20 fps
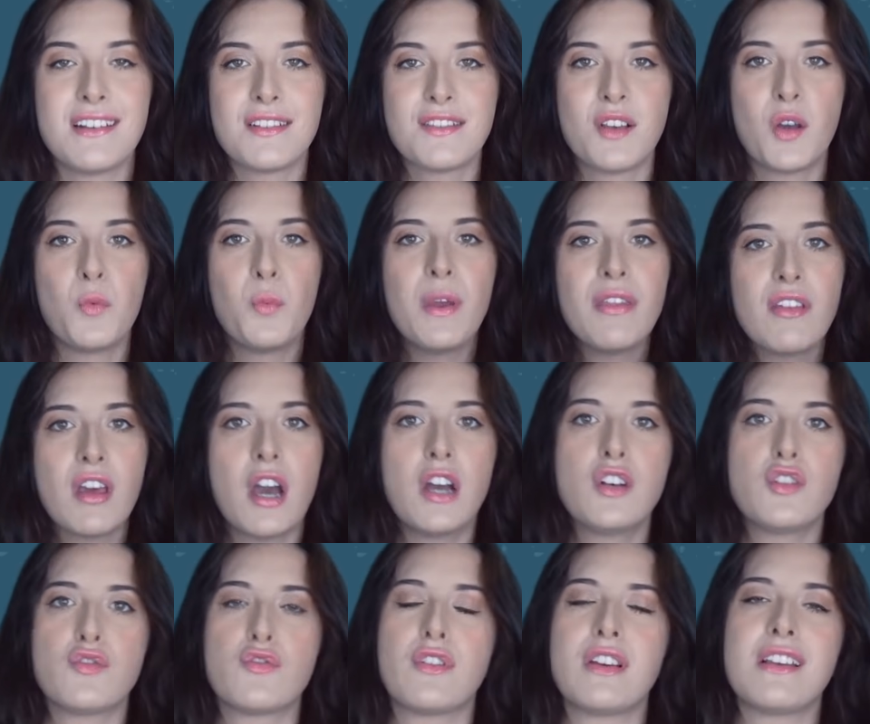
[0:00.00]
So with
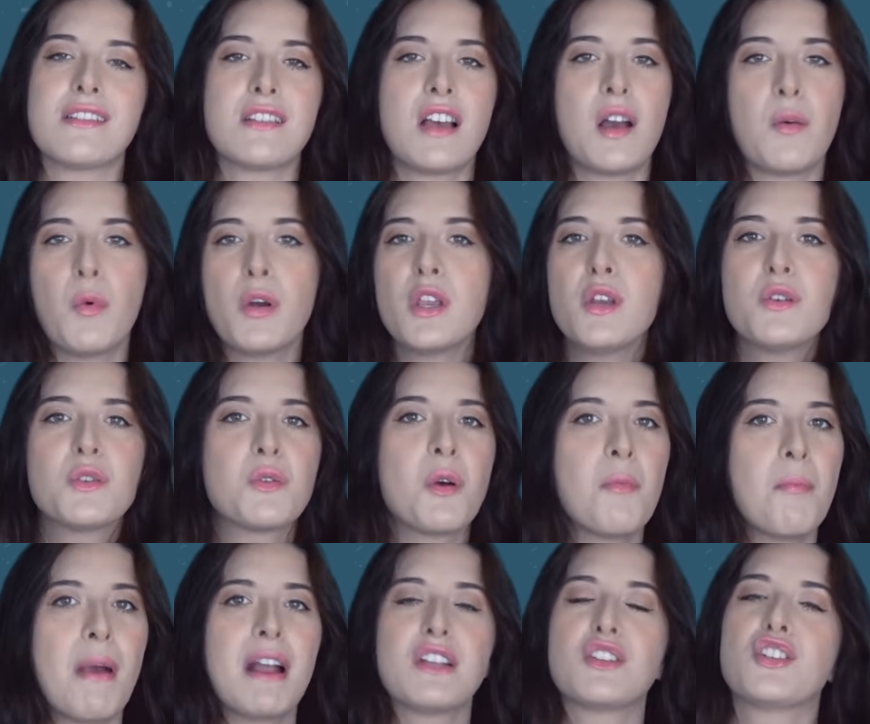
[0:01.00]
countries, I want you to
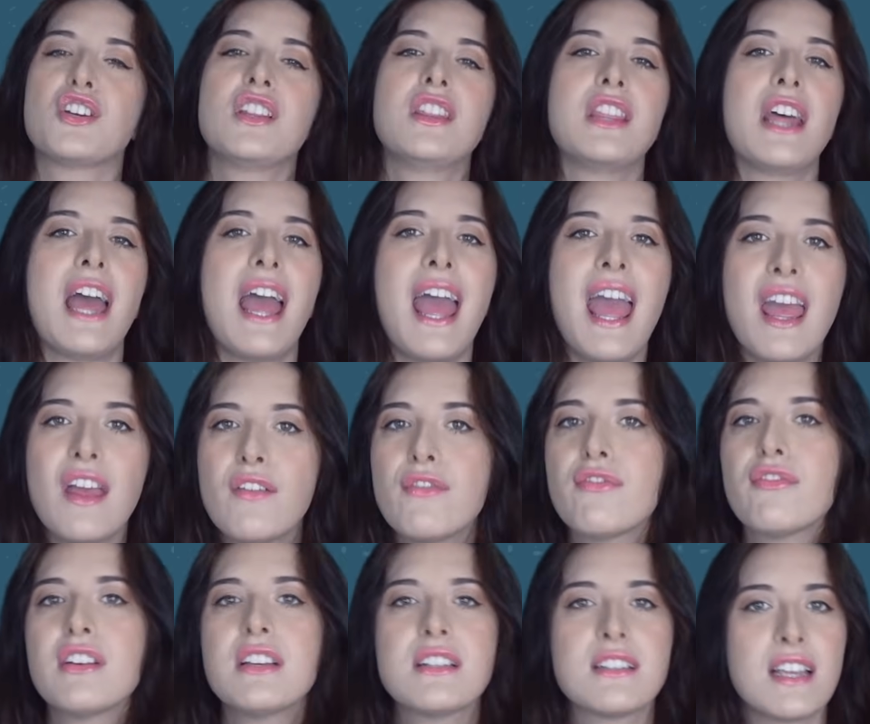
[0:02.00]
imagine that
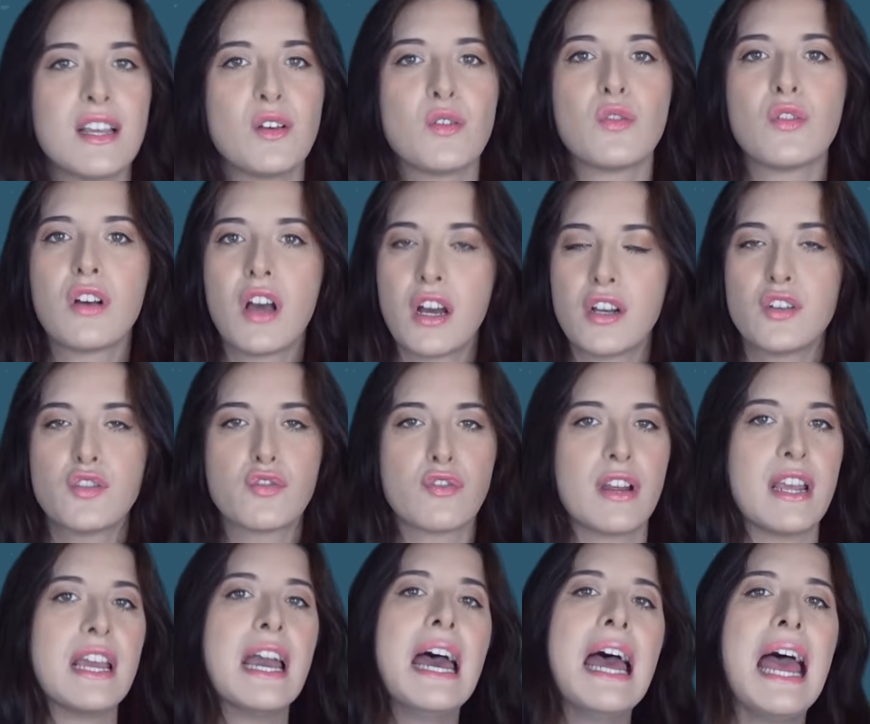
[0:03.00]
every single
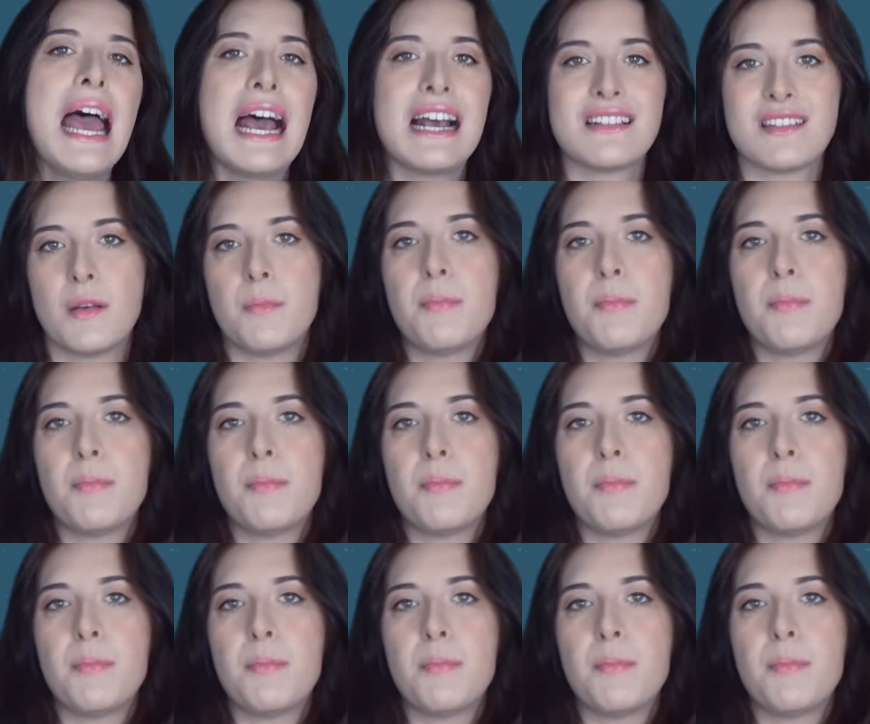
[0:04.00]
country has a